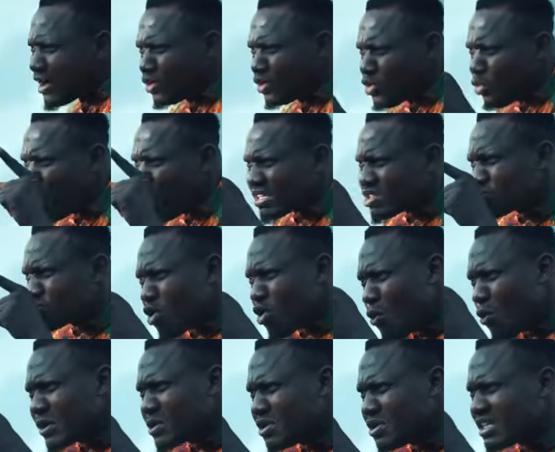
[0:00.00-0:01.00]
I don't know what is wrong
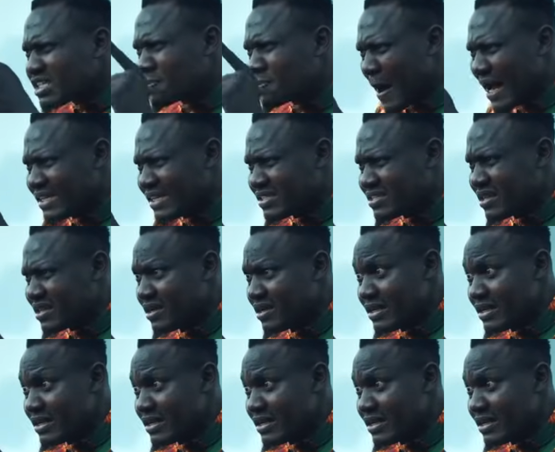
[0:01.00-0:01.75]
with you in this palace.